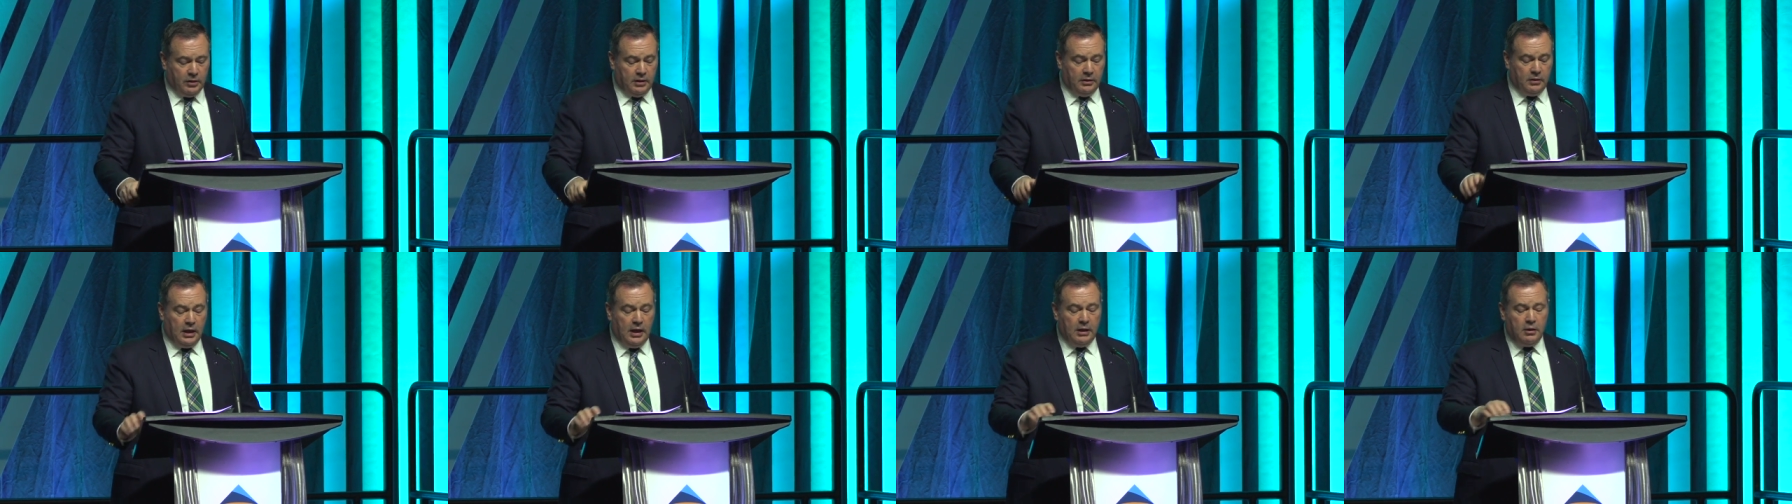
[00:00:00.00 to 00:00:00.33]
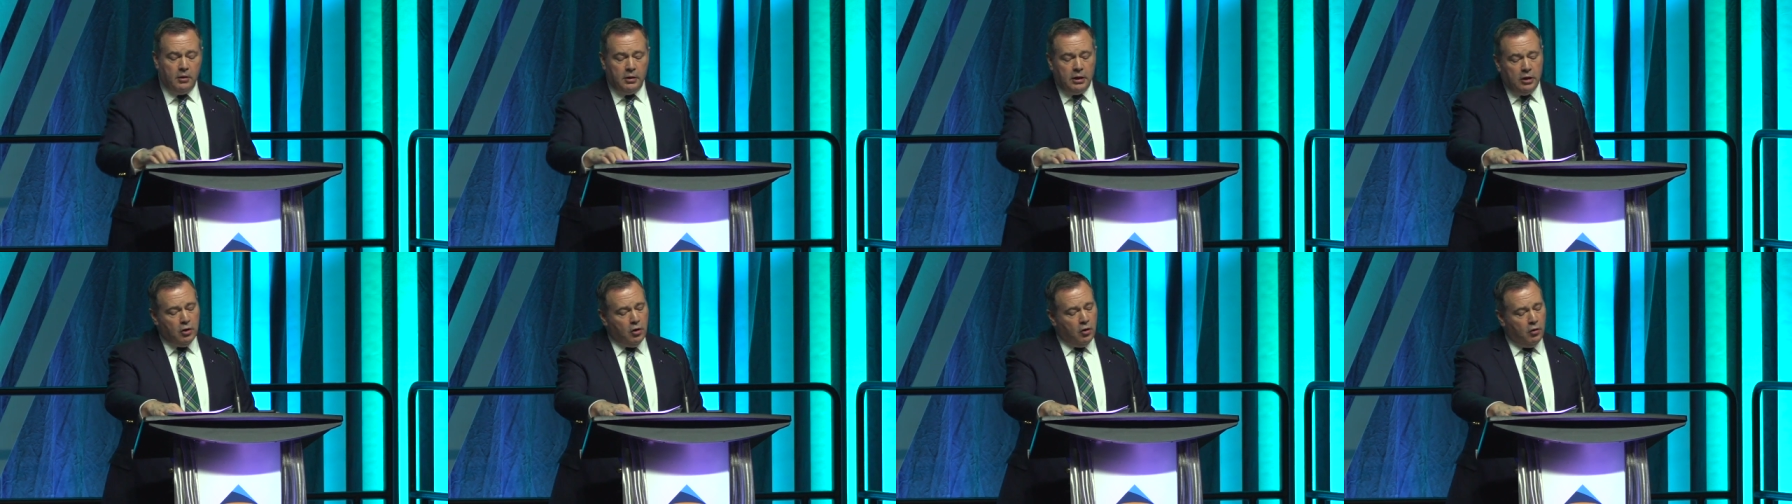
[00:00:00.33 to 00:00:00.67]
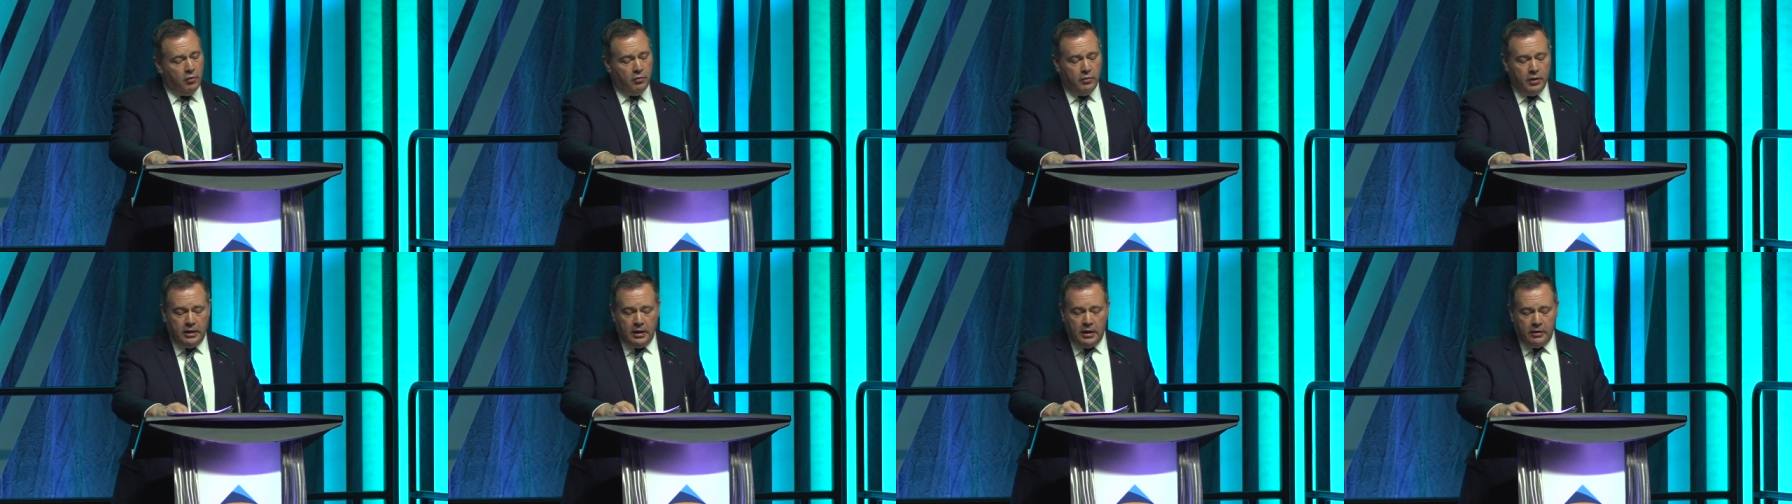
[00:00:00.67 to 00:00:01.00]
and you
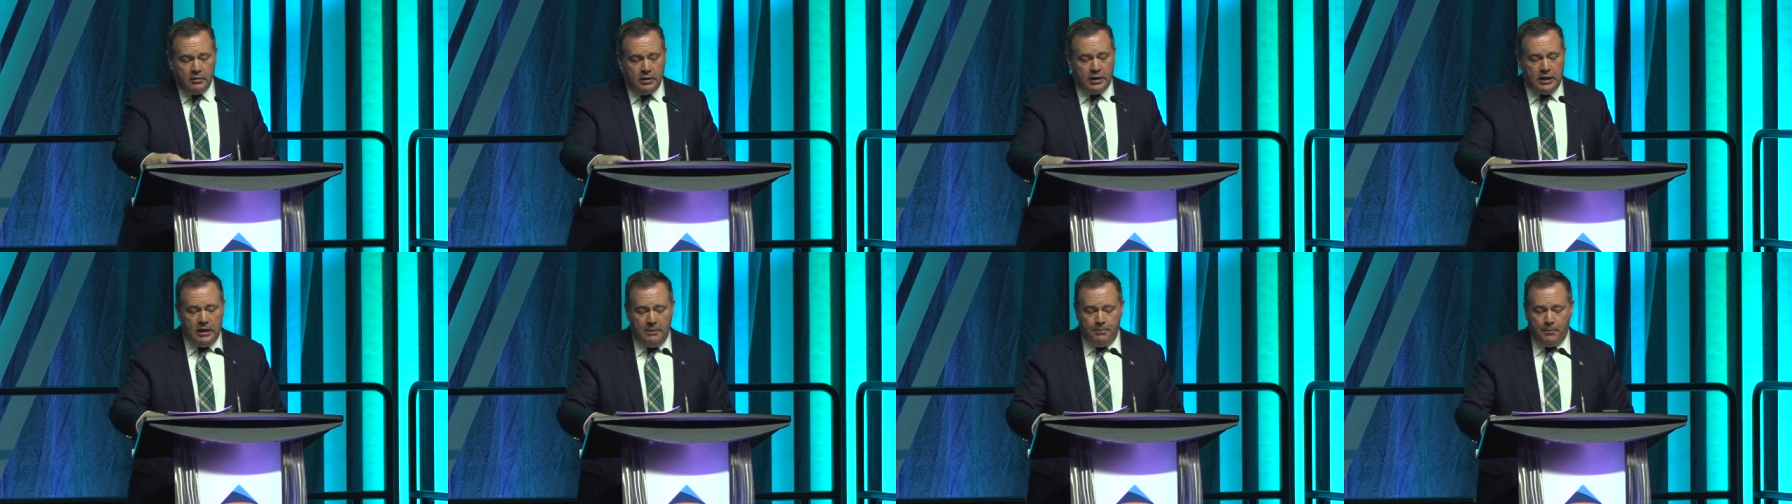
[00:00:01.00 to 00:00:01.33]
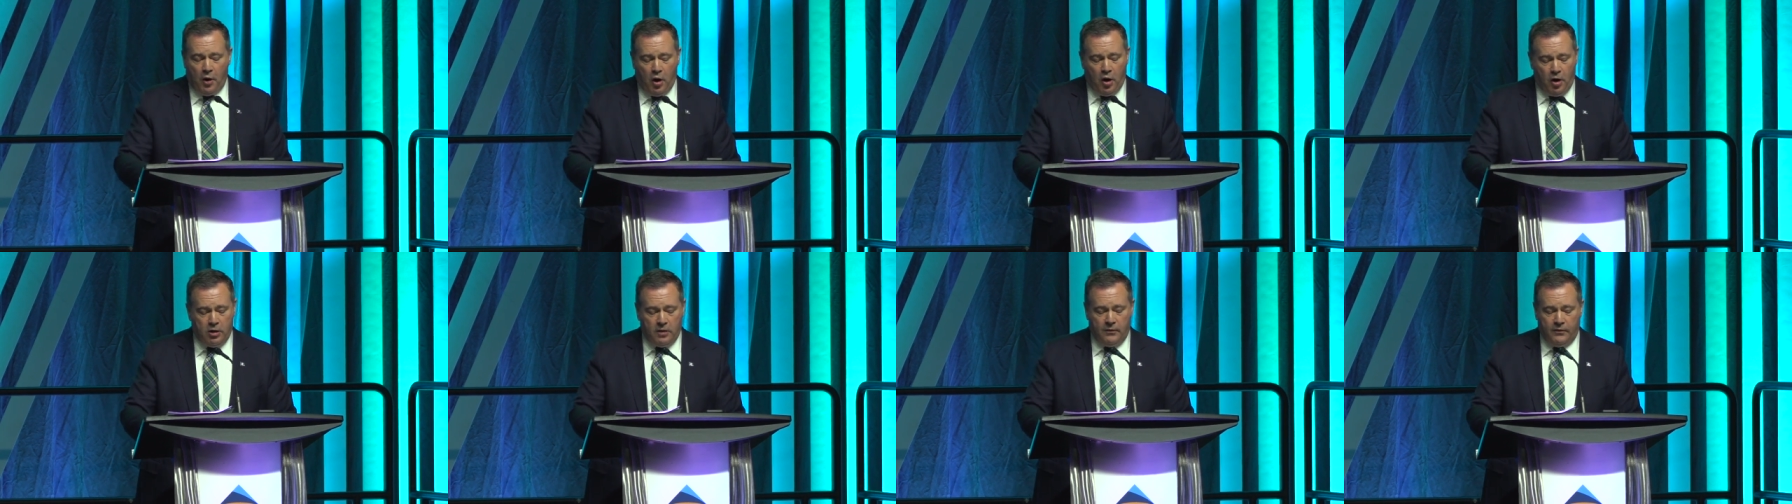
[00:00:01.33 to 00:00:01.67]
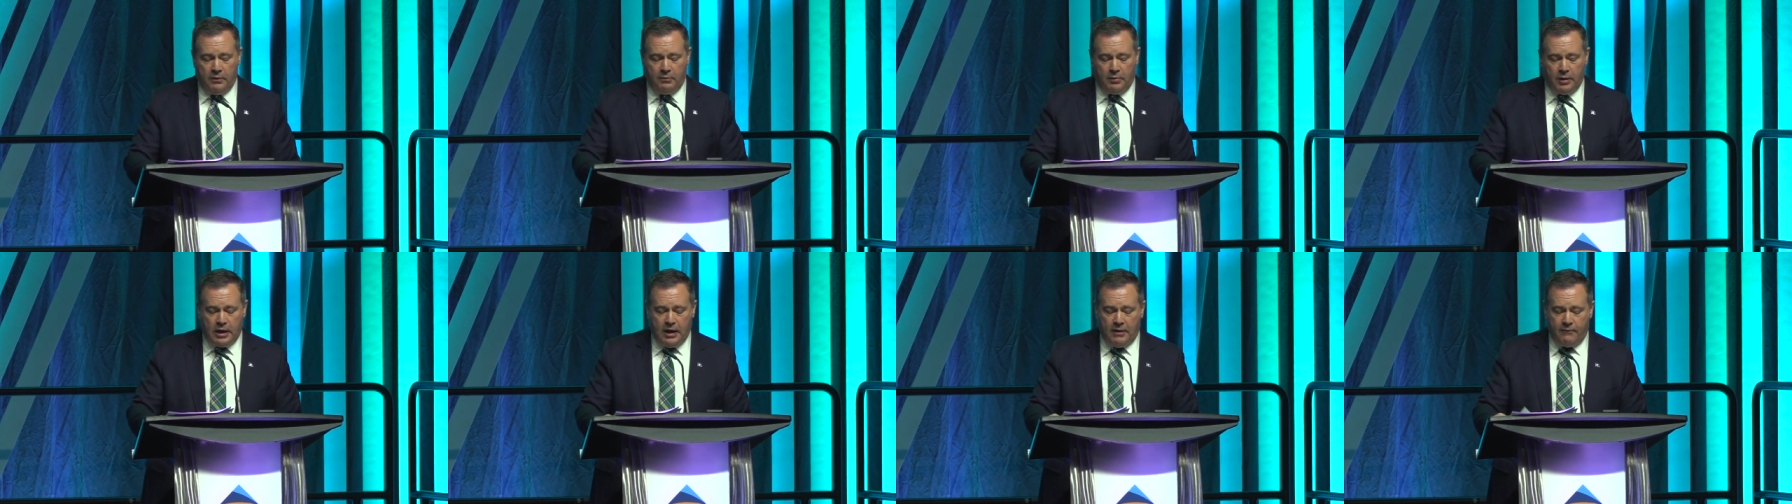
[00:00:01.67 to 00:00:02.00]
know, another key part of
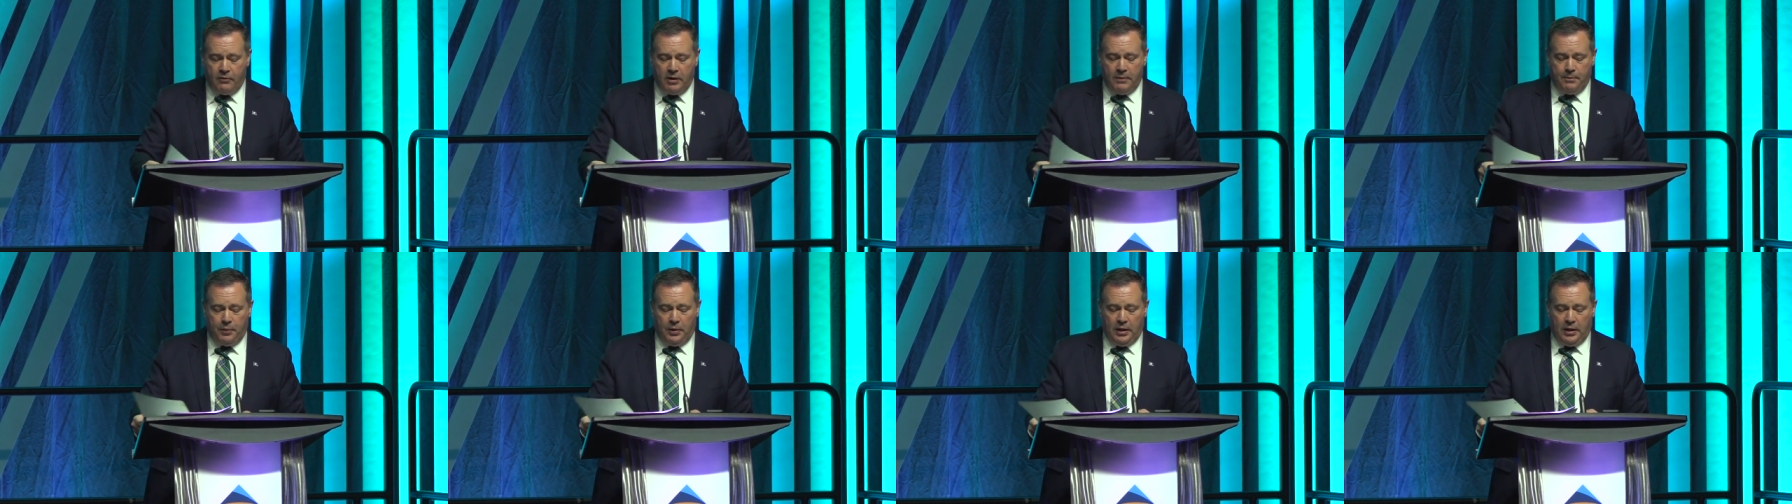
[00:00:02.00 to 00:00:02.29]
the recovery